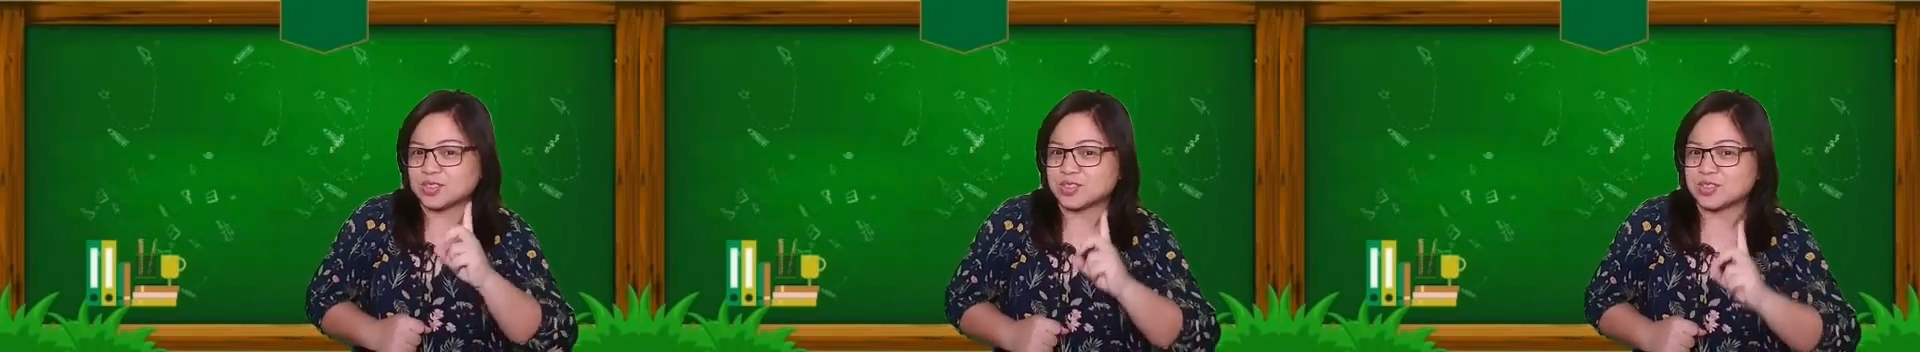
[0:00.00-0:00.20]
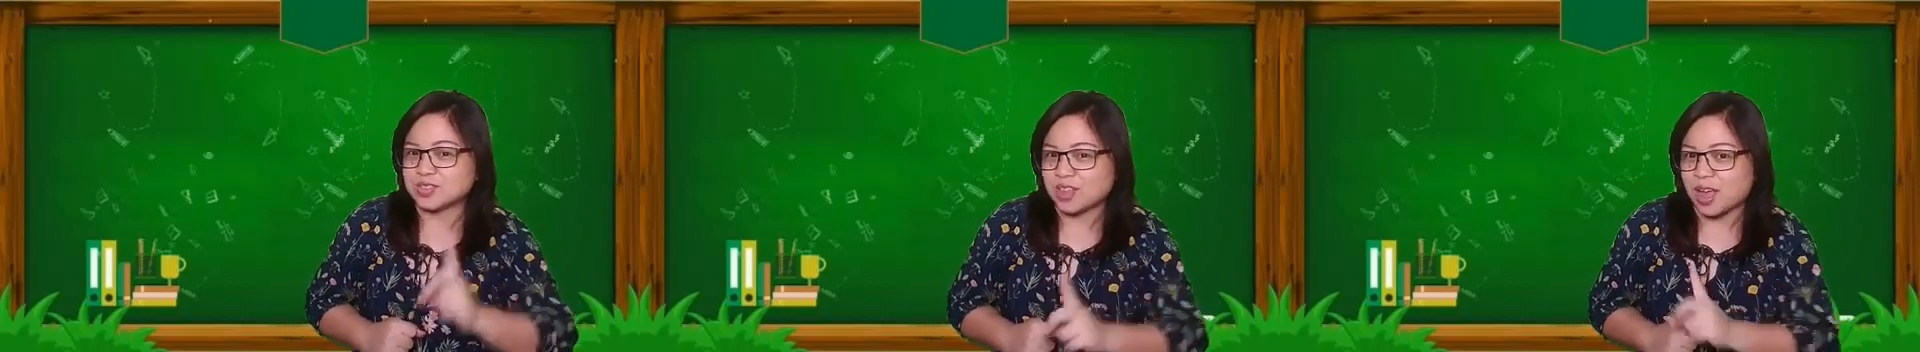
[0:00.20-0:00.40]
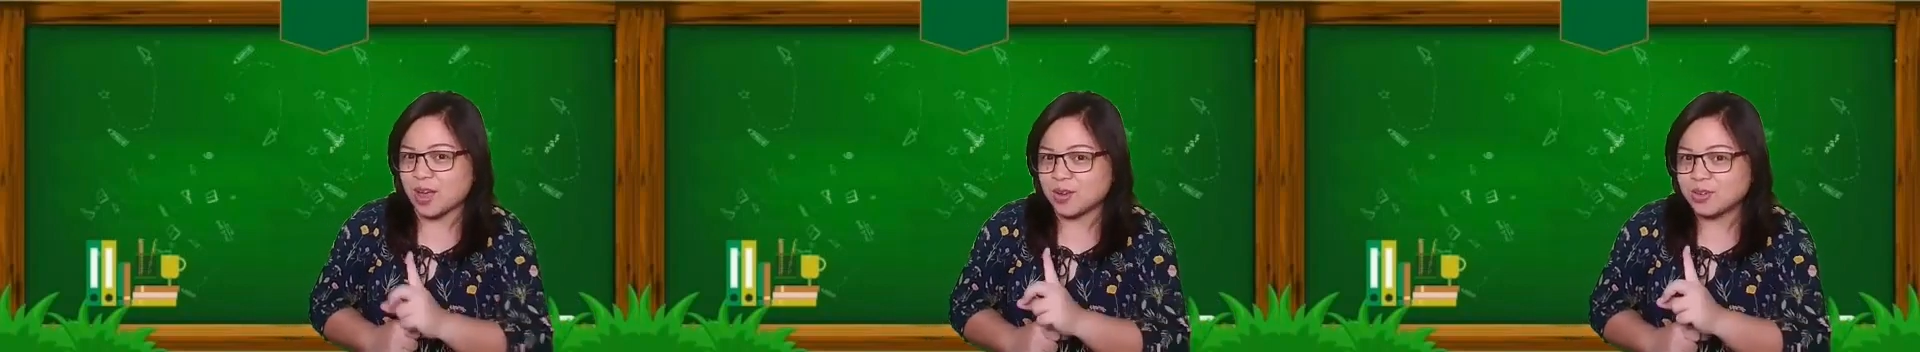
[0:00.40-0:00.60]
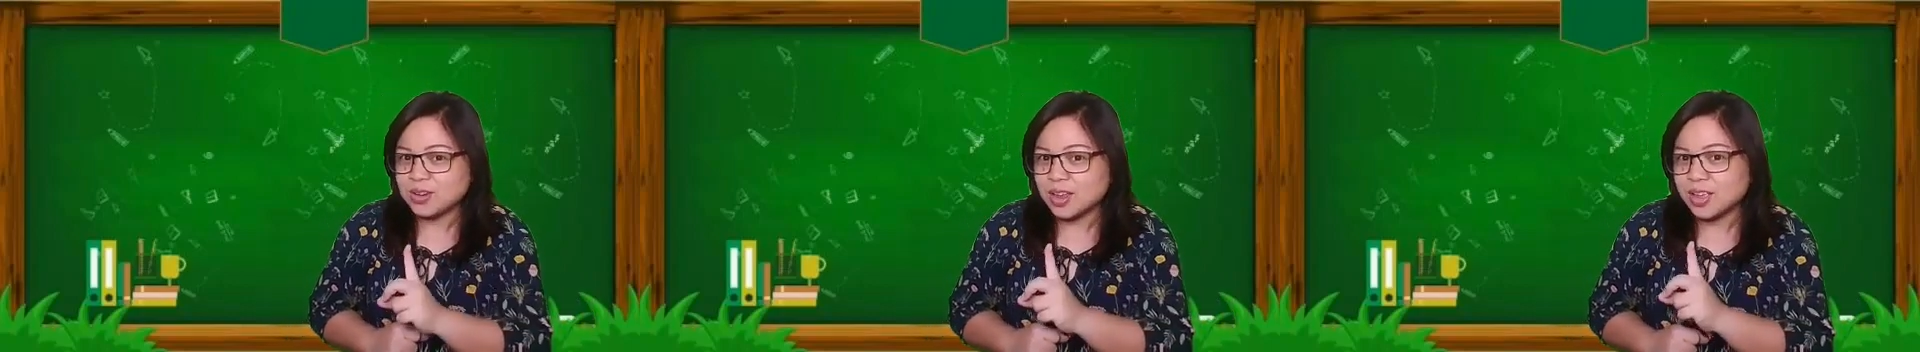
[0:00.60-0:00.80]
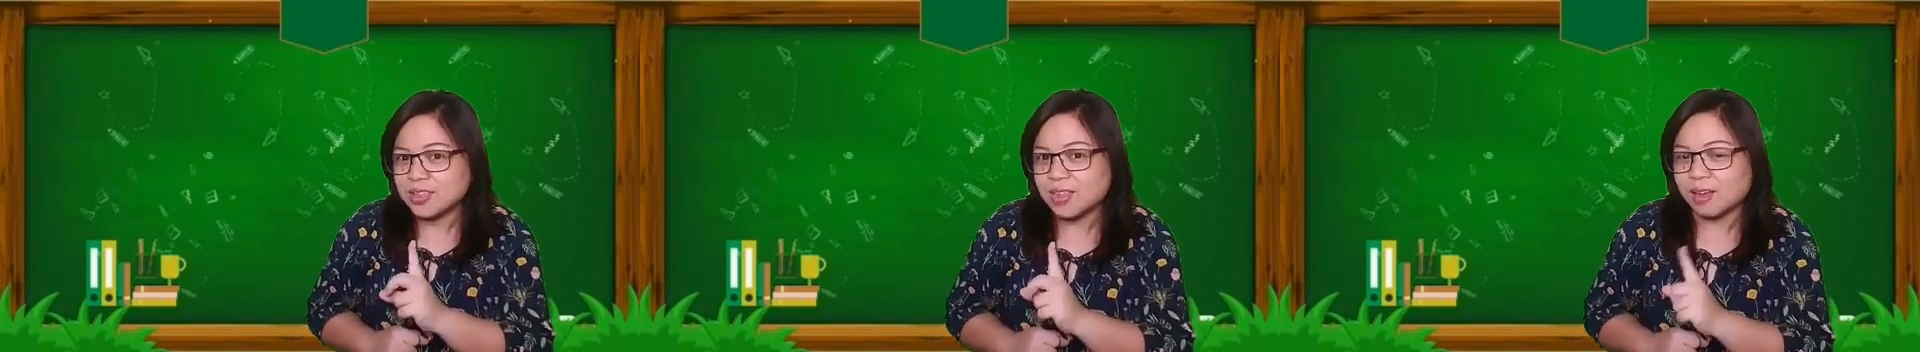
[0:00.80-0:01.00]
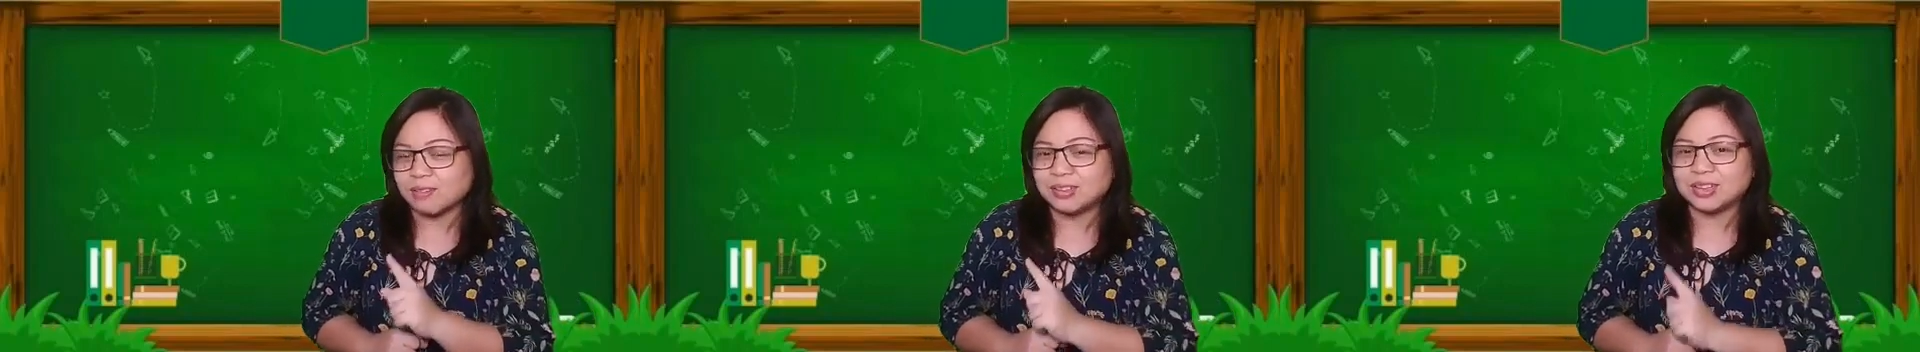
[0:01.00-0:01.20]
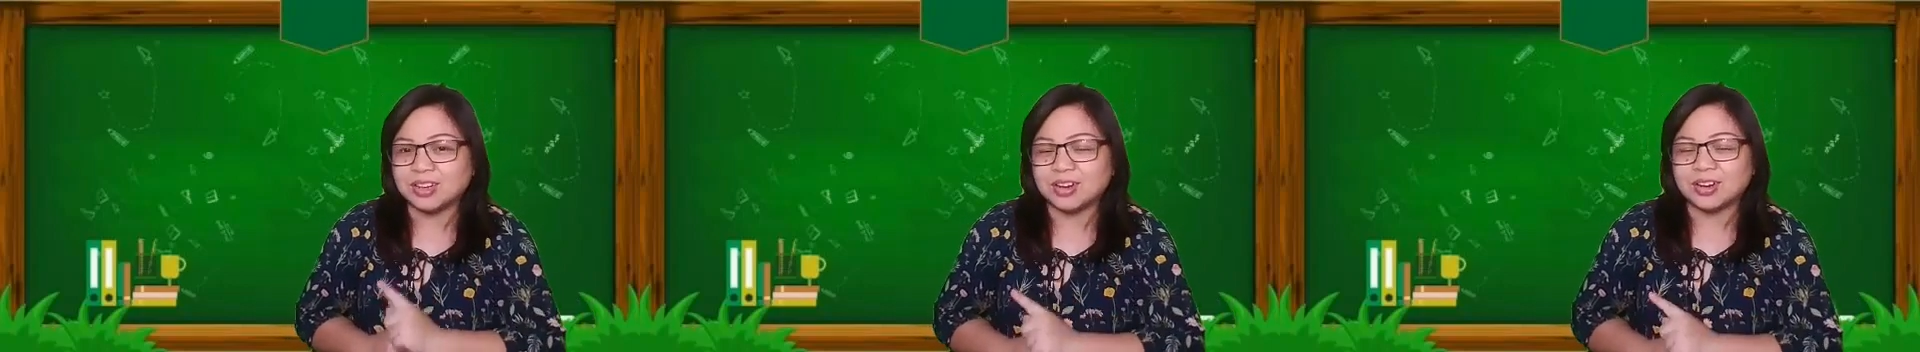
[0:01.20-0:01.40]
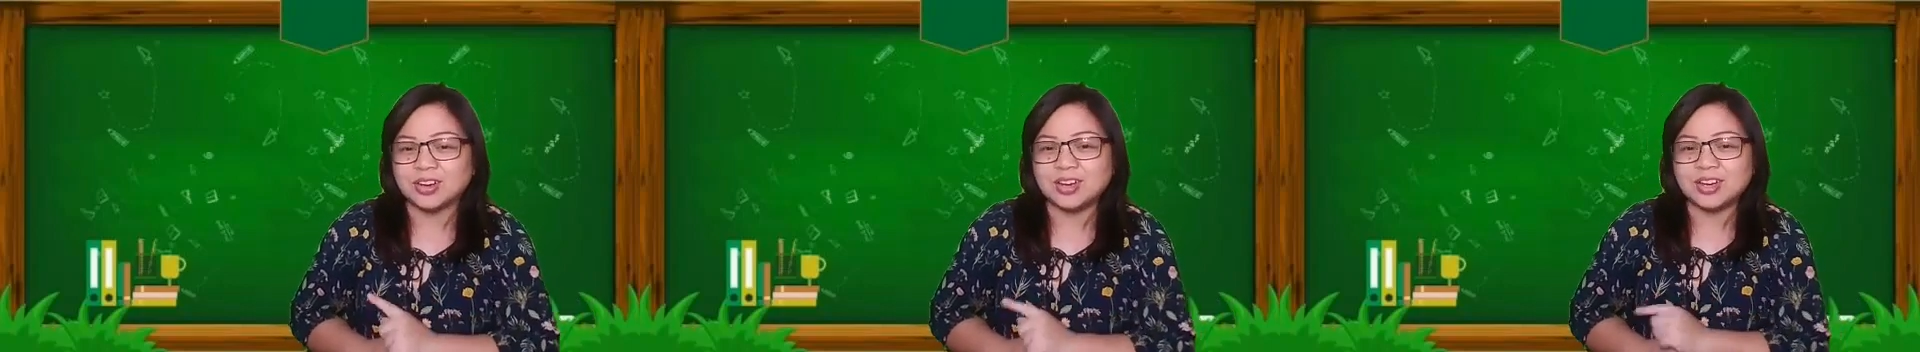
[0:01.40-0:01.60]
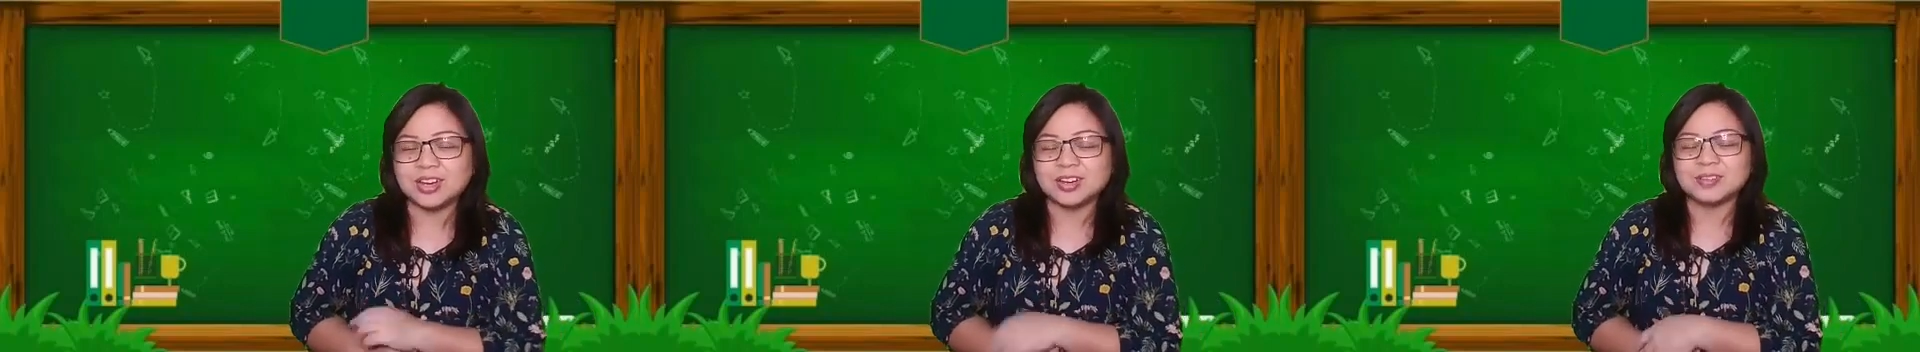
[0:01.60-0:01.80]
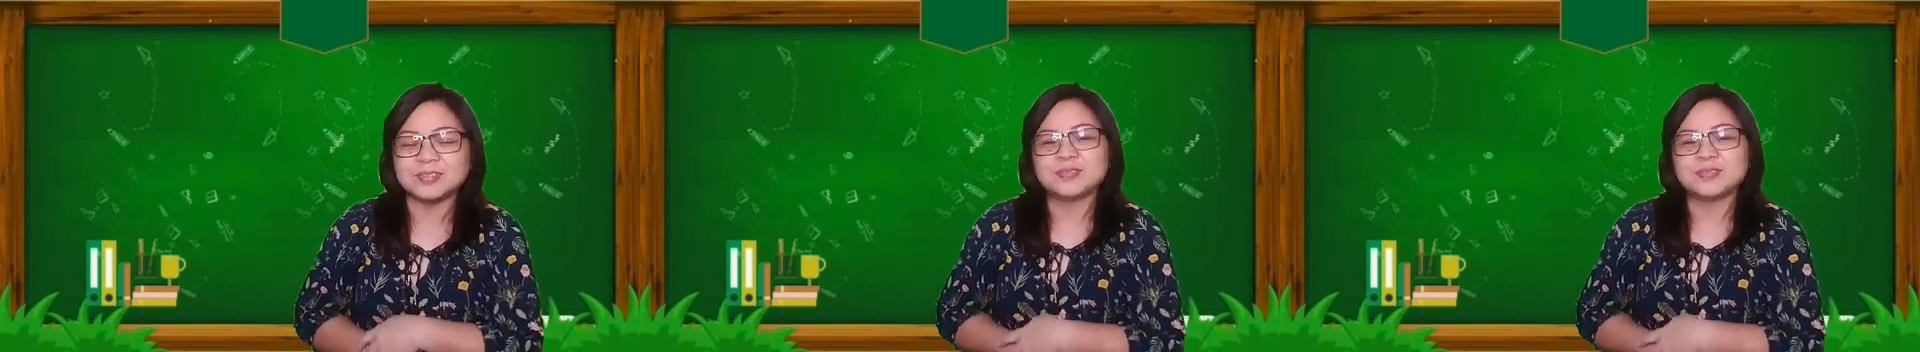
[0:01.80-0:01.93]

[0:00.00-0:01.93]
sound that we learned?